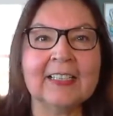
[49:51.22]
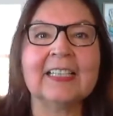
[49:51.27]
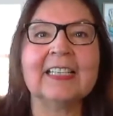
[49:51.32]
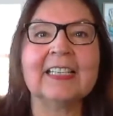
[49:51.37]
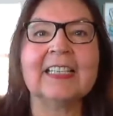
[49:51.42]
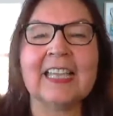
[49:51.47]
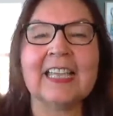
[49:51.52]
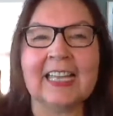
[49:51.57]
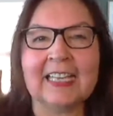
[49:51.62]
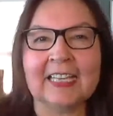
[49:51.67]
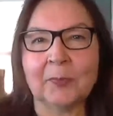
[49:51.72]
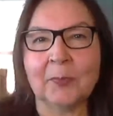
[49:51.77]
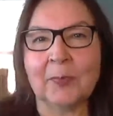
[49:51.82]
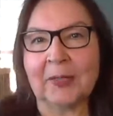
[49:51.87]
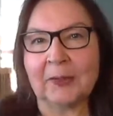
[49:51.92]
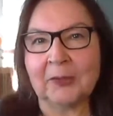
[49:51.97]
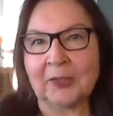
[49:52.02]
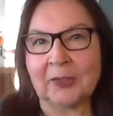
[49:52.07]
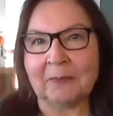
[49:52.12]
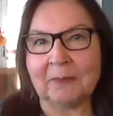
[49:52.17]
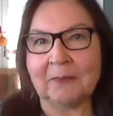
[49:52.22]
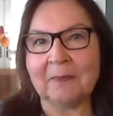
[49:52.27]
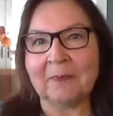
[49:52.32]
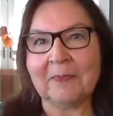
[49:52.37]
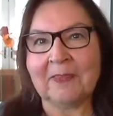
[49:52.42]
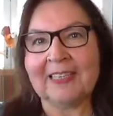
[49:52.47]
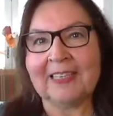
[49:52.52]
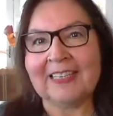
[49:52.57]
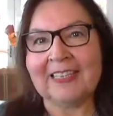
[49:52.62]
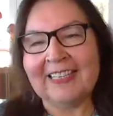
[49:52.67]
Yeah, he's Belgium.
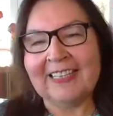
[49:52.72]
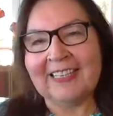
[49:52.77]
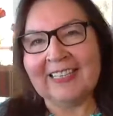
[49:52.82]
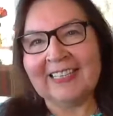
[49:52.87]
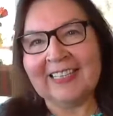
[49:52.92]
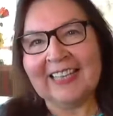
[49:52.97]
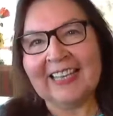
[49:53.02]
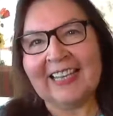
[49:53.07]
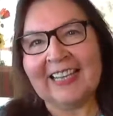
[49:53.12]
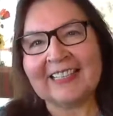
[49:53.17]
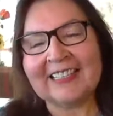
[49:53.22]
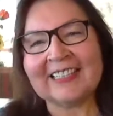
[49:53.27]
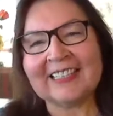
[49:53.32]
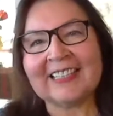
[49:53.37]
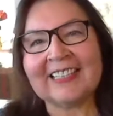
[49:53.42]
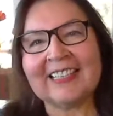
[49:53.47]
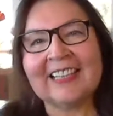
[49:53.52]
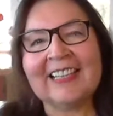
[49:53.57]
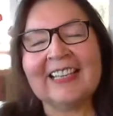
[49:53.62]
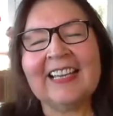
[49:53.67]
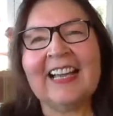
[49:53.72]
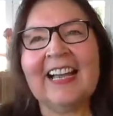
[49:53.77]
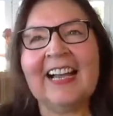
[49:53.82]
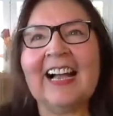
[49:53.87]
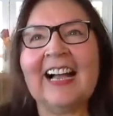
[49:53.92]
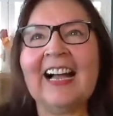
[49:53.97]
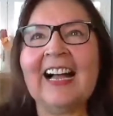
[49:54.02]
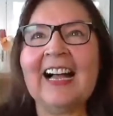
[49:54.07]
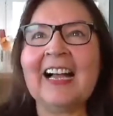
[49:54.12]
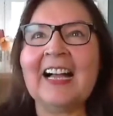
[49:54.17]
Yes.
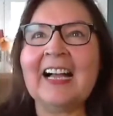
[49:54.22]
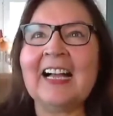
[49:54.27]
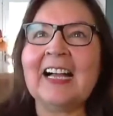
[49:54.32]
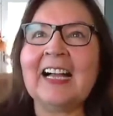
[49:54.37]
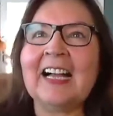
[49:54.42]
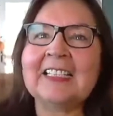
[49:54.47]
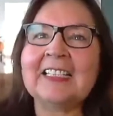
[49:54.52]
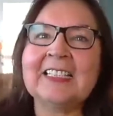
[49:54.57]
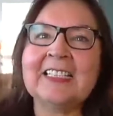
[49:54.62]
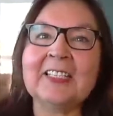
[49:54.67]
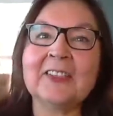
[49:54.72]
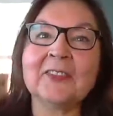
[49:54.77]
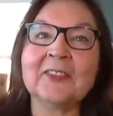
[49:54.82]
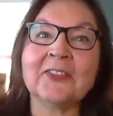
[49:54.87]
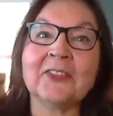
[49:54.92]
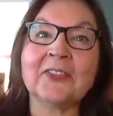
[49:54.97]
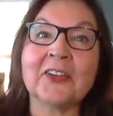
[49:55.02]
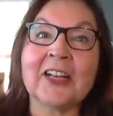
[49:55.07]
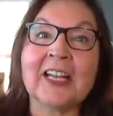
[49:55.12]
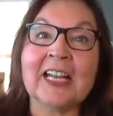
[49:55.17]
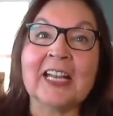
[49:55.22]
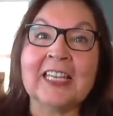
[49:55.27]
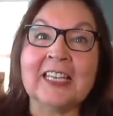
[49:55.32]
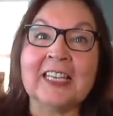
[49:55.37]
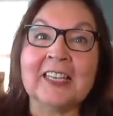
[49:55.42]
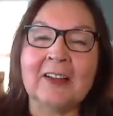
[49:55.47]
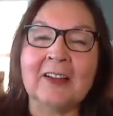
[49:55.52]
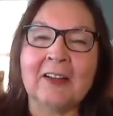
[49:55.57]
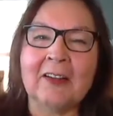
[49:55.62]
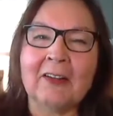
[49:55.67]
A dear
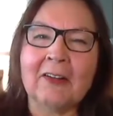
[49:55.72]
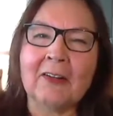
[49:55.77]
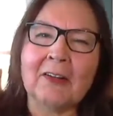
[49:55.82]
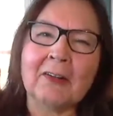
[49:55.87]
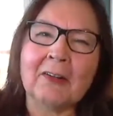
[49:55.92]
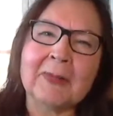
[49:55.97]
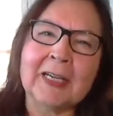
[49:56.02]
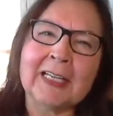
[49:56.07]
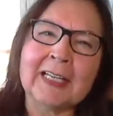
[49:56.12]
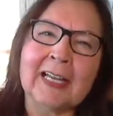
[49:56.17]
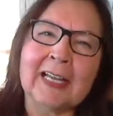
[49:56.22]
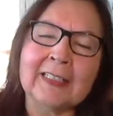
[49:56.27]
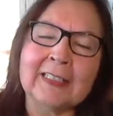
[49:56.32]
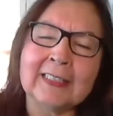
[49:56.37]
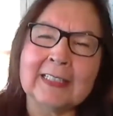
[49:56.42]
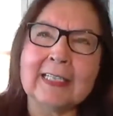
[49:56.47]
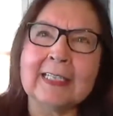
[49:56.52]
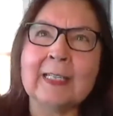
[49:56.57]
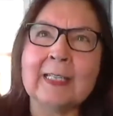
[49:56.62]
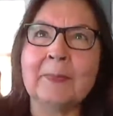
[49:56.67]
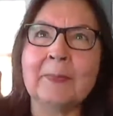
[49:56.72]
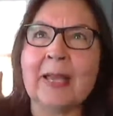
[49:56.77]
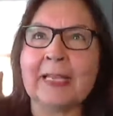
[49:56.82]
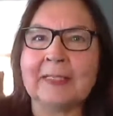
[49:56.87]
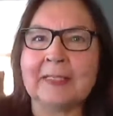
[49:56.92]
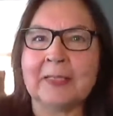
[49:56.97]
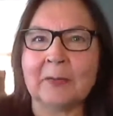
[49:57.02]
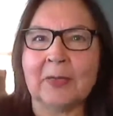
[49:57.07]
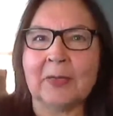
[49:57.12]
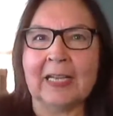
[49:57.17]
friend. Oh my gosh. He
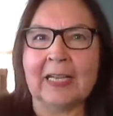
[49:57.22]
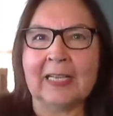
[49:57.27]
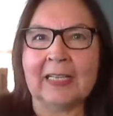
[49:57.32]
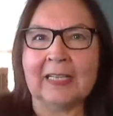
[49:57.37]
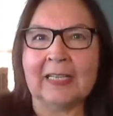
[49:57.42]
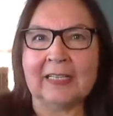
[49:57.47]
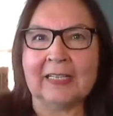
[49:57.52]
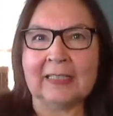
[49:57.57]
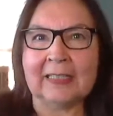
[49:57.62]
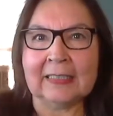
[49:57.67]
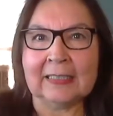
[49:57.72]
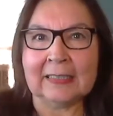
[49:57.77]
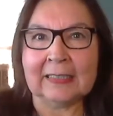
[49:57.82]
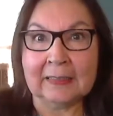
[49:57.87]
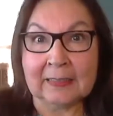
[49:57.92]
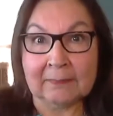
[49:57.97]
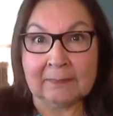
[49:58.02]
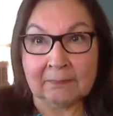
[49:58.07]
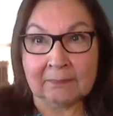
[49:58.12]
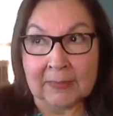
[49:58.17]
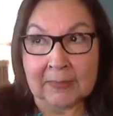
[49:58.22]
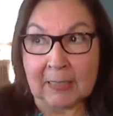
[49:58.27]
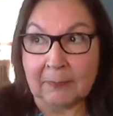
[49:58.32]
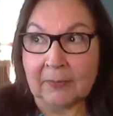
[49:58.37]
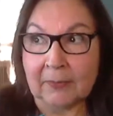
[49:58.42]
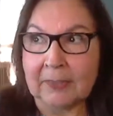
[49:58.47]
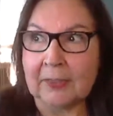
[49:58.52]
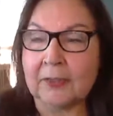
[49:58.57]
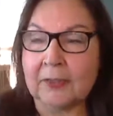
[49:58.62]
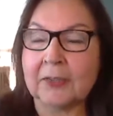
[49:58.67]
passed away a
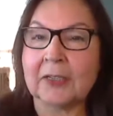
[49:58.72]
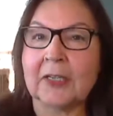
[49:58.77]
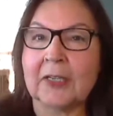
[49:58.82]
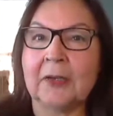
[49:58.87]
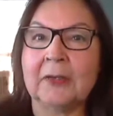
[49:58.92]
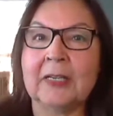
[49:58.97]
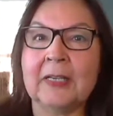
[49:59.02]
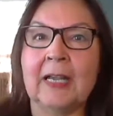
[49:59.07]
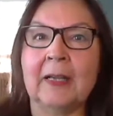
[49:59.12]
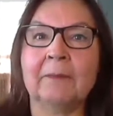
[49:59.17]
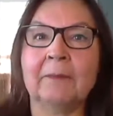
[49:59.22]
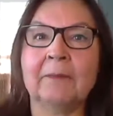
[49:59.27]
couple of years ago now.